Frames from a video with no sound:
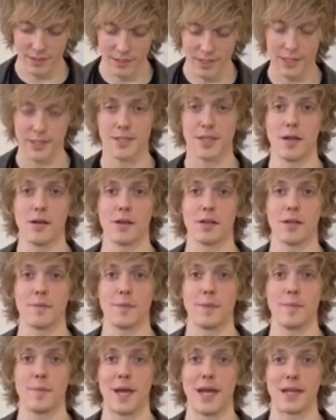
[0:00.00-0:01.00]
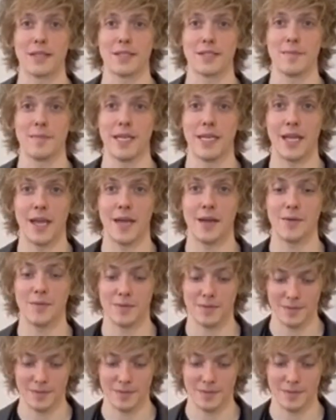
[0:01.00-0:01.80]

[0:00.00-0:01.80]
It's All Coming Back to Me Now.